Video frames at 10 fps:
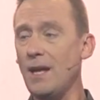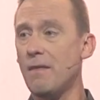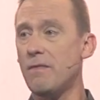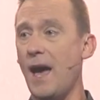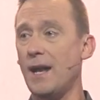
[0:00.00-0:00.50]

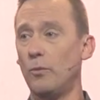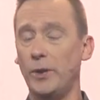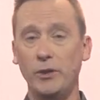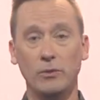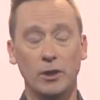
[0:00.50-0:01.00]
that
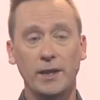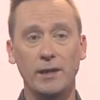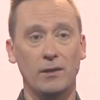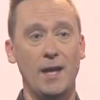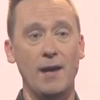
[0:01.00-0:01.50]
when you look at
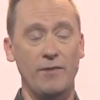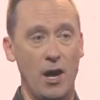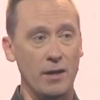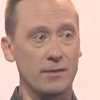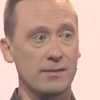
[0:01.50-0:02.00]
your life
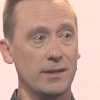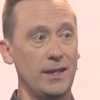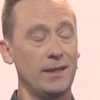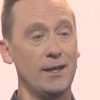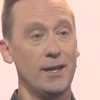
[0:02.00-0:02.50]

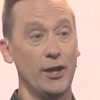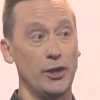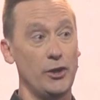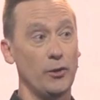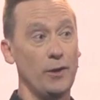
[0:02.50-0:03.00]
honestly,
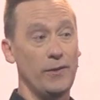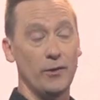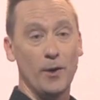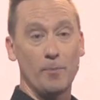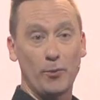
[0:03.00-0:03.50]
you're either
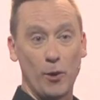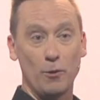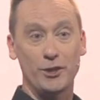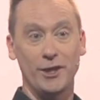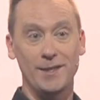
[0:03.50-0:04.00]

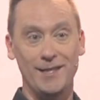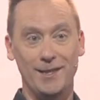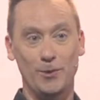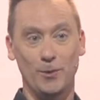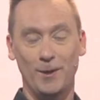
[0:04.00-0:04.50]
approaching a
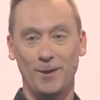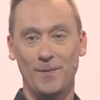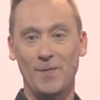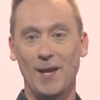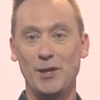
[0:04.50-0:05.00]
detour,
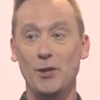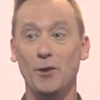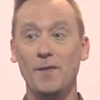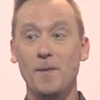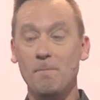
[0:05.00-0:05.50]
you're
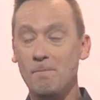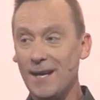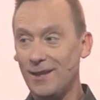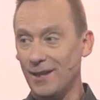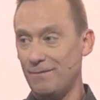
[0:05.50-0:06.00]
in the
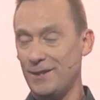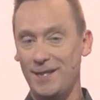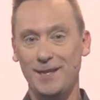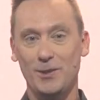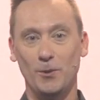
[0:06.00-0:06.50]
middle of a
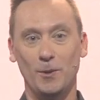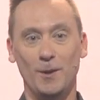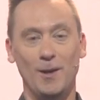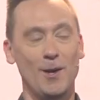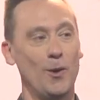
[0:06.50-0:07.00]

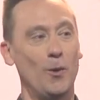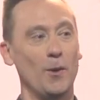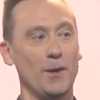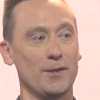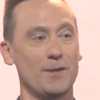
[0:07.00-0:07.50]
detour,
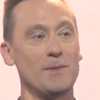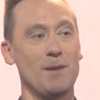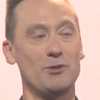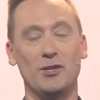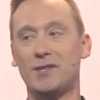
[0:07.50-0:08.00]
or you're
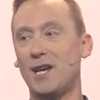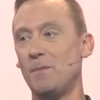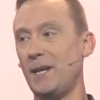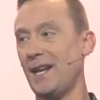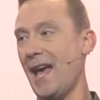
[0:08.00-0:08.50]
sometimes just
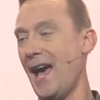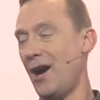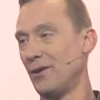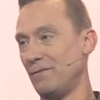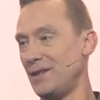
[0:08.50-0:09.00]
coming
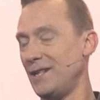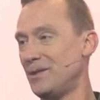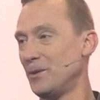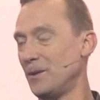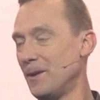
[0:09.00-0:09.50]
out of a
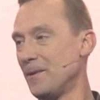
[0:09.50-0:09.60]
detour.